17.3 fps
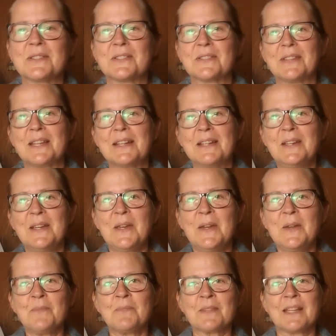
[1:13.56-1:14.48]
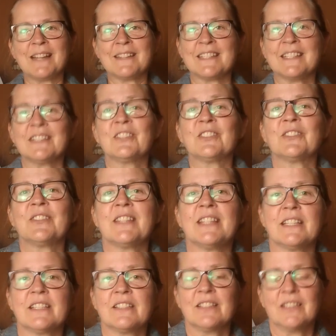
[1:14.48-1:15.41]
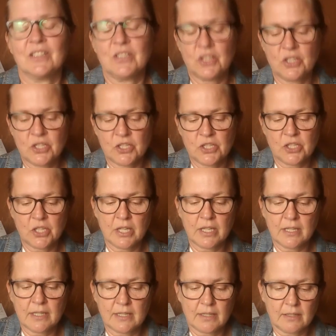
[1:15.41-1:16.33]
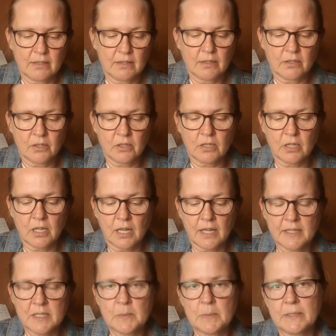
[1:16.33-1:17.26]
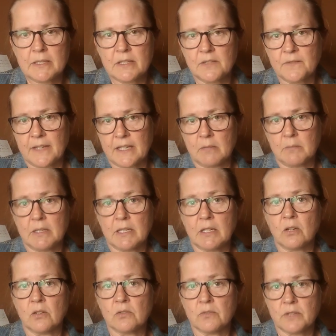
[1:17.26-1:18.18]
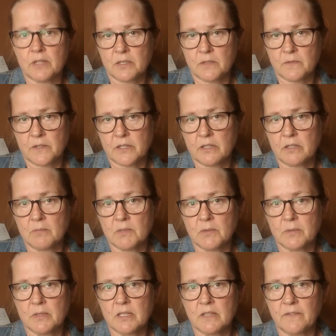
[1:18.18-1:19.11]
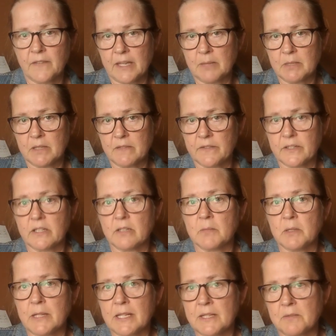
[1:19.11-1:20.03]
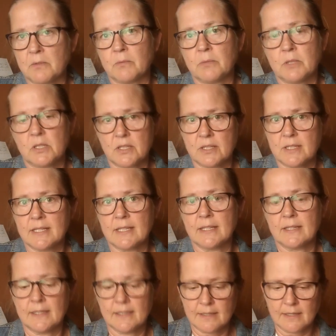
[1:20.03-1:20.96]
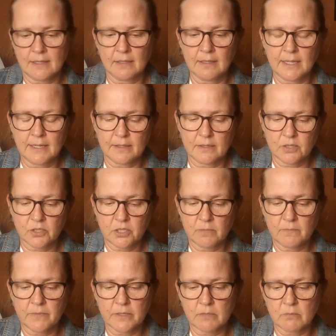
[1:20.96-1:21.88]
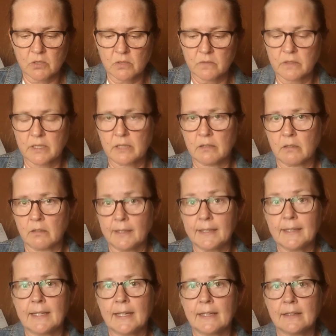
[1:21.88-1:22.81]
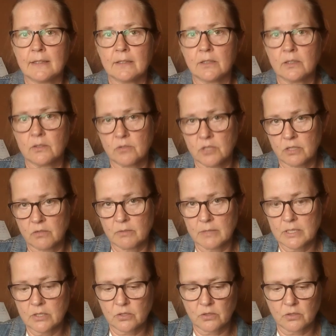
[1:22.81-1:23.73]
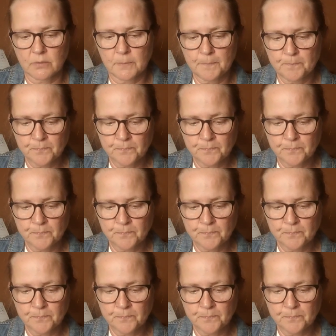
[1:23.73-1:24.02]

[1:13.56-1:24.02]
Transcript: still on. I did learn that she, her husband's family owned this farm. So it's a family farm, and that's what Rich had said, that a lot of the sheep farms over there are like that, that they're generational.